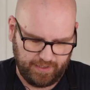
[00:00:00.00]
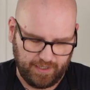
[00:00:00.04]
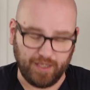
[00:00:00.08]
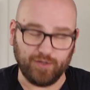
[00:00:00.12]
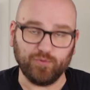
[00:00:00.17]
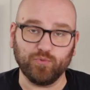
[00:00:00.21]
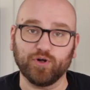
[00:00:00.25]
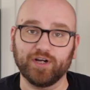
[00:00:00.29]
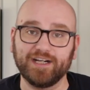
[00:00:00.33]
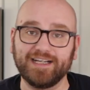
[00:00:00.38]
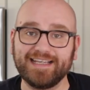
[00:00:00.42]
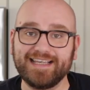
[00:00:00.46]

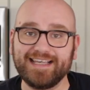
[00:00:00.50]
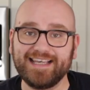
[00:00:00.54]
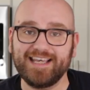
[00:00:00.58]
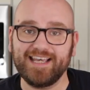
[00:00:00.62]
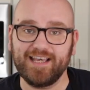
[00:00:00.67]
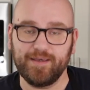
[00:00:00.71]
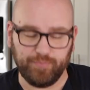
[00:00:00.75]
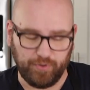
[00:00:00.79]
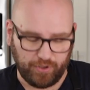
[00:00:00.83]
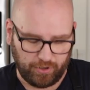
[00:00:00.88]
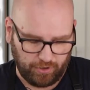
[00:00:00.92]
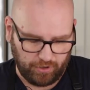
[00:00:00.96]
And we're gonna
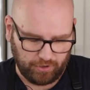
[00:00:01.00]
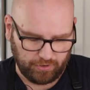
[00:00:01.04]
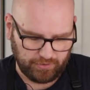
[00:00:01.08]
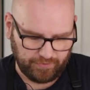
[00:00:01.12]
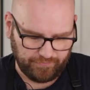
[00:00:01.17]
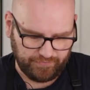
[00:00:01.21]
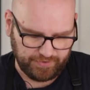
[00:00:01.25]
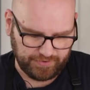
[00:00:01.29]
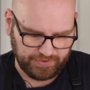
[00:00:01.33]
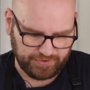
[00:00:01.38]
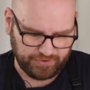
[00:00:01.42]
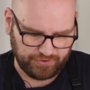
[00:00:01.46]
keep all
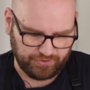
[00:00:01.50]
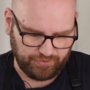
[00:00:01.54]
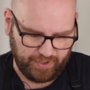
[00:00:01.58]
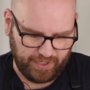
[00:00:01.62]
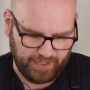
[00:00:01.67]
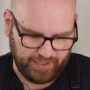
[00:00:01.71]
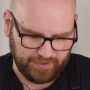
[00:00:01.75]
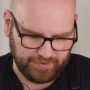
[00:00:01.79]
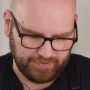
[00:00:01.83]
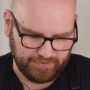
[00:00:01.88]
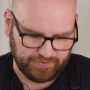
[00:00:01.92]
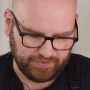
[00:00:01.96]
of the
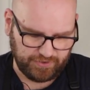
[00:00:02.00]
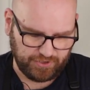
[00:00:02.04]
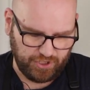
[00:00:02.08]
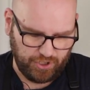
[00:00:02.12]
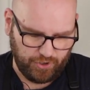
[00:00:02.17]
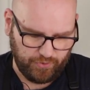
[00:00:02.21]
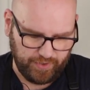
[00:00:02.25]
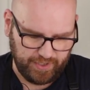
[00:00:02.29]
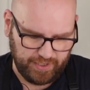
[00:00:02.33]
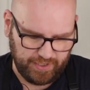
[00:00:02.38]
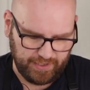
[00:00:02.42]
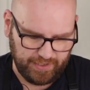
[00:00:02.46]
strands
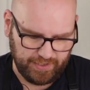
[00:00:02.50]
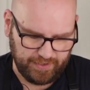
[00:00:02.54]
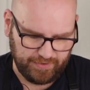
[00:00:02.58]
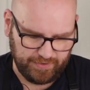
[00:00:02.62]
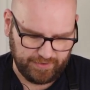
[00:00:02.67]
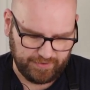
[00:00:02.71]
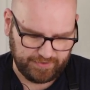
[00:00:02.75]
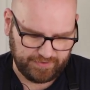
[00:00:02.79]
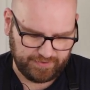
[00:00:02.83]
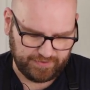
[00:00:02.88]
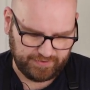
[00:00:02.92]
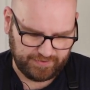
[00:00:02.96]
going in
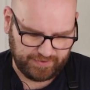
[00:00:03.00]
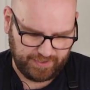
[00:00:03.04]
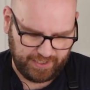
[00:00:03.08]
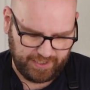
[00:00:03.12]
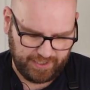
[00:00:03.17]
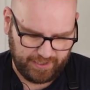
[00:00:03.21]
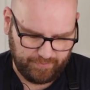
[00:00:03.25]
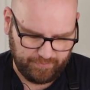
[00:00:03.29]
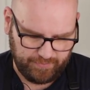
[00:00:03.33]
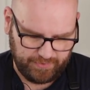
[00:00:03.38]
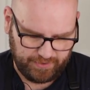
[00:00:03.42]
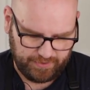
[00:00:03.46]
the
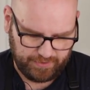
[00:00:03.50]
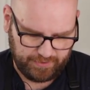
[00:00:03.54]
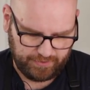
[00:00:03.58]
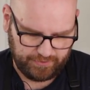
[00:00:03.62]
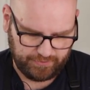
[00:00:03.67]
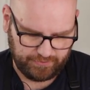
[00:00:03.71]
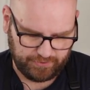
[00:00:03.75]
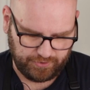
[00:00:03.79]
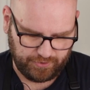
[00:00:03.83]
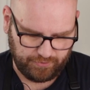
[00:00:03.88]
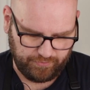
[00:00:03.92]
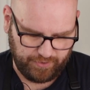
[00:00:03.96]
same
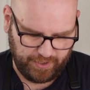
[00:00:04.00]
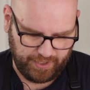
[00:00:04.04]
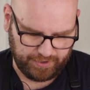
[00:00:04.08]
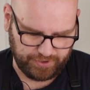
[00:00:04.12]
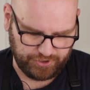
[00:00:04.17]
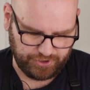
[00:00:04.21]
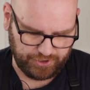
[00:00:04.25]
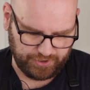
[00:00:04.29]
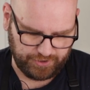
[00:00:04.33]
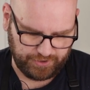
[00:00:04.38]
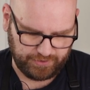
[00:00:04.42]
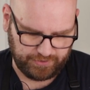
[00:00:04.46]

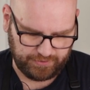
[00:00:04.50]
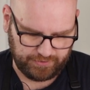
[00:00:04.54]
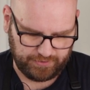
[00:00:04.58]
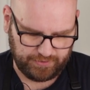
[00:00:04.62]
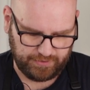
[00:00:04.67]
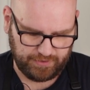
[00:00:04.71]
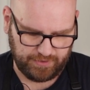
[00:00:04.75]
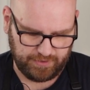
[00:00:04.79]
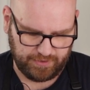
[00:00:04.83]
direction